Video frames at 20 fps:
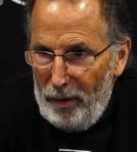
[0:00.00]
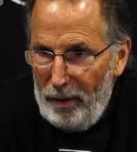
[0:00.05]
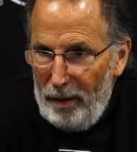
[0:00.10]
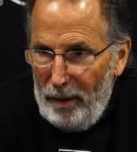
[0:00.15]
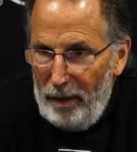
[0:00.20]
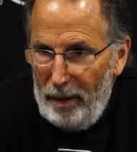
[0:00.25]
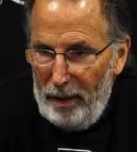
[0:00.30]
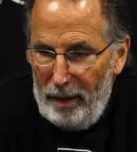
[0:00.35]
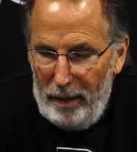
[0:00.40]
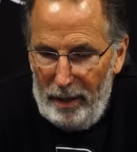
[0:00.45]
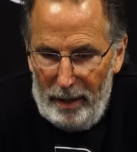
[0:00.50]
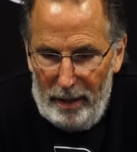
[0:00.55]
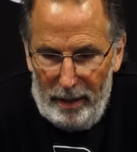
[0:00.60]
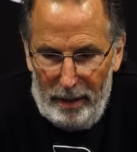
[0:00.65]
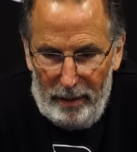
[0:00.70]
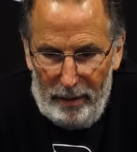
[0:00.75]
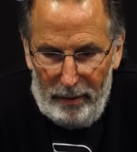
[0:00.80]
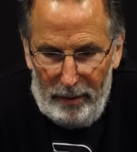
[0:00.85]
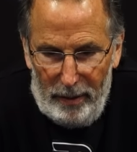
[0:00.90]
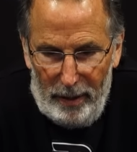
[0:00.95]

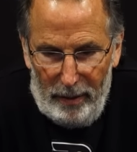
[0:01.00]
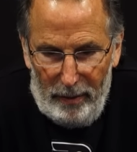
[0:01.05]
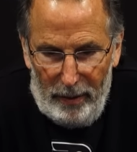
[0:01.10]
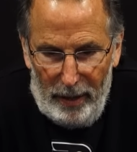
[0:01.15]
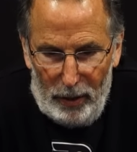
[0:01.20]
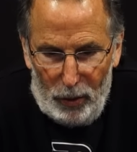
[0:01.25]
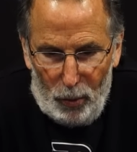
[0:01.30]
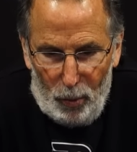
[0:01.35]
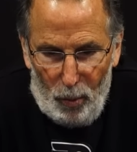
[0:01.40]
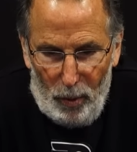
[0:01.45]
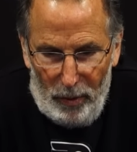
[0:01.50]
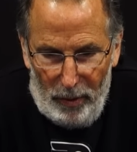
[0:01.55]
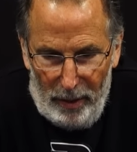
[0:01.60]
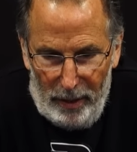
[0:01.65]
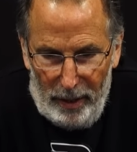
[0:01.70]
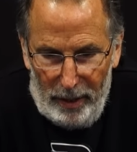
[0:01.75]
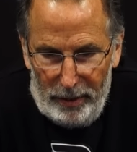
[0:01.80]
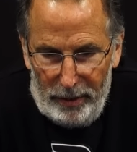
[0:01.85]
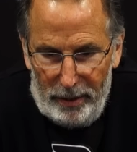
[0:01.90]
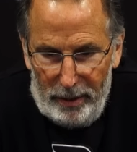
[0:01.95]
that's
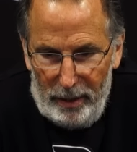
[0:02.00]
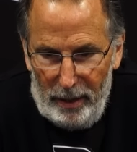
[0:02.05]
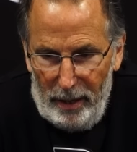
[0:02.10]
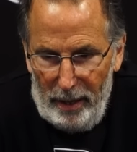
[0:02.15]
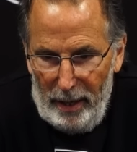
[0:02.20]
within us.